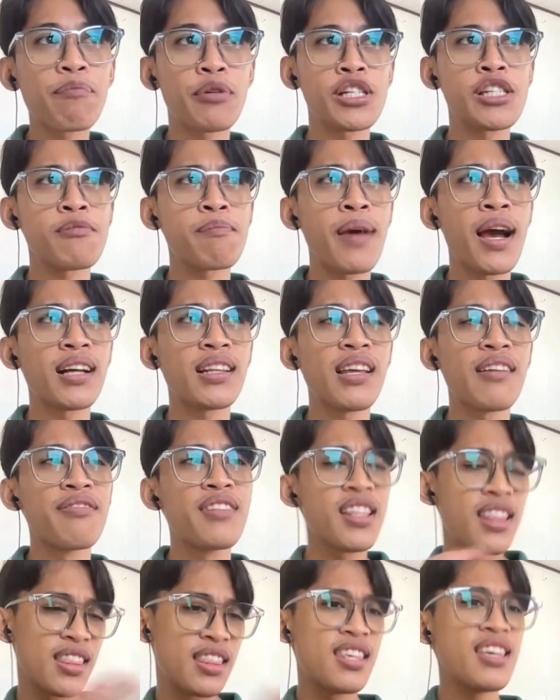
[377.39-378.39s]
perspective
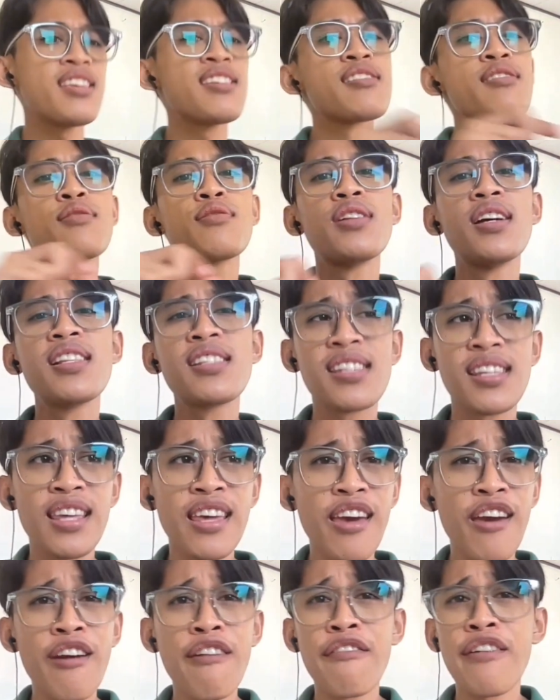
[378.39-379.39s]
that these students
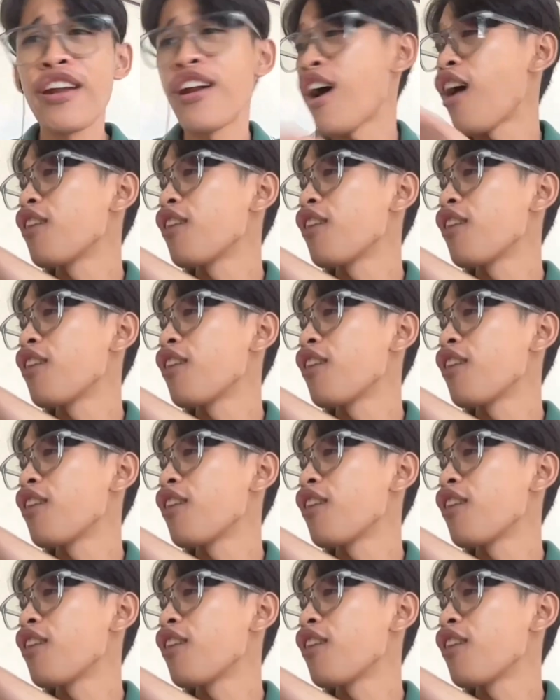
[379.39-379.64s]
give and